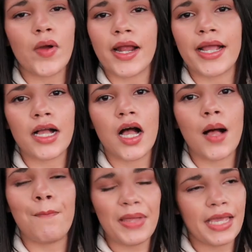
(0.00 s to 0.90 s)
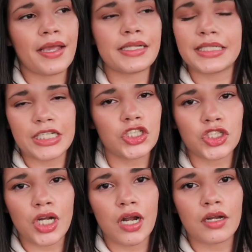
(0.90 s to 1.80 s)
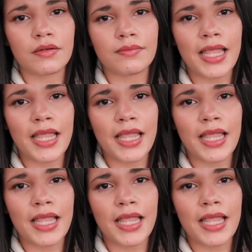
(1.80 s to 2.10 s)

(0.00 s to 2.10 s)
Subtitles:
wearing a big t-shirt.